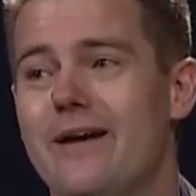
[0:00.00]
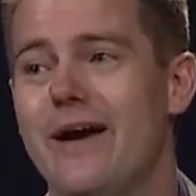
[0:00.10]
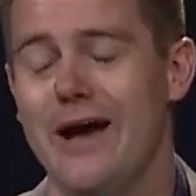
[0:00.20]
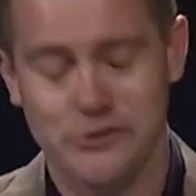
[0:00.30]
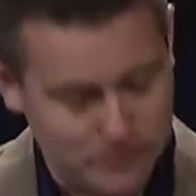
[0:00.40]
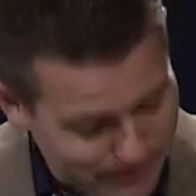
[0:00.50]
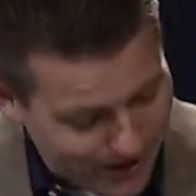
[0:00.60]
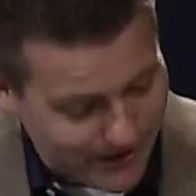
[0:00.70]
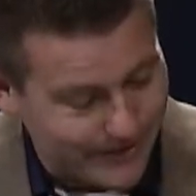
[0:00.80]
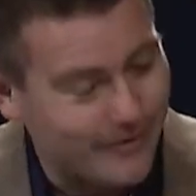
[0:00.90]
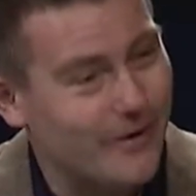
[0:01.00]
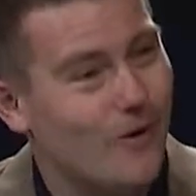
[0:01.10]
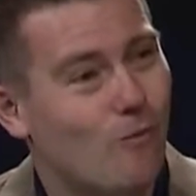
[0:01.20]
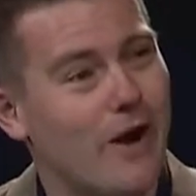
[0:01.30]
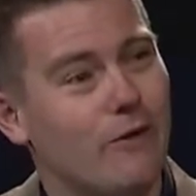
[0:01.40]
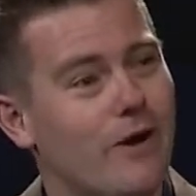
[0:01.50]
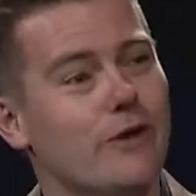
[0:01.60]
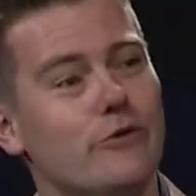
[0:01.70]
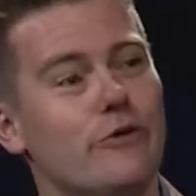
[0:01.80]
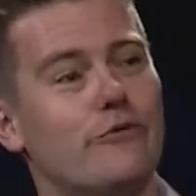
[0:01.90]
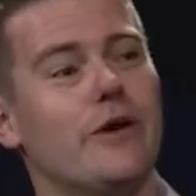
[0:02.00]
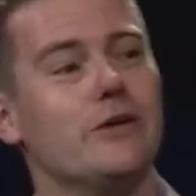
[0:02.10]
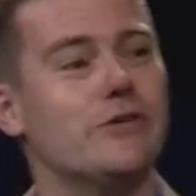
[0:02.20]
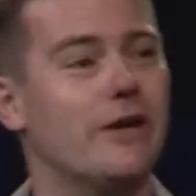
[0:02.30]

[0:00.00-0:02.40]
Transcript: as a parent? Why do I do the things